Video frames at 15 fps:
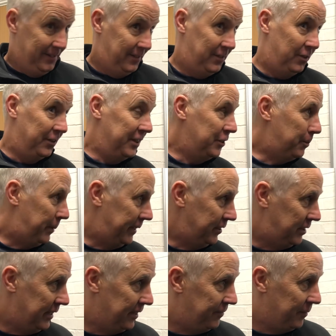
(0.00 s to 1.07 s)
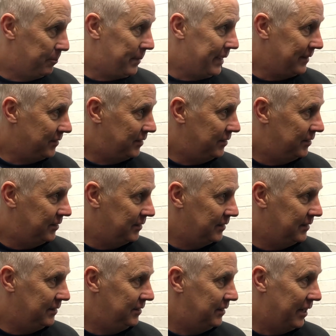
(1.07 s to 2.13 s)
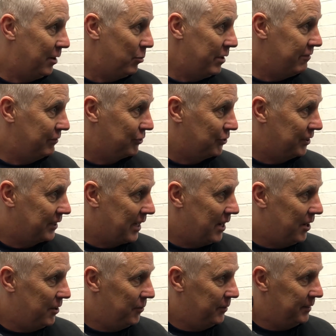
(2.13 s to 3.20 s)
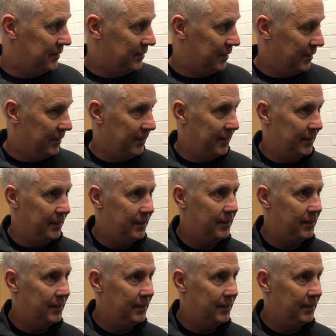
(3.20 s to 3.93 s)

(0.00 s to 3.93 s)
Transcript: And on this pitch, anything bounces, you don't know where it's going to go, and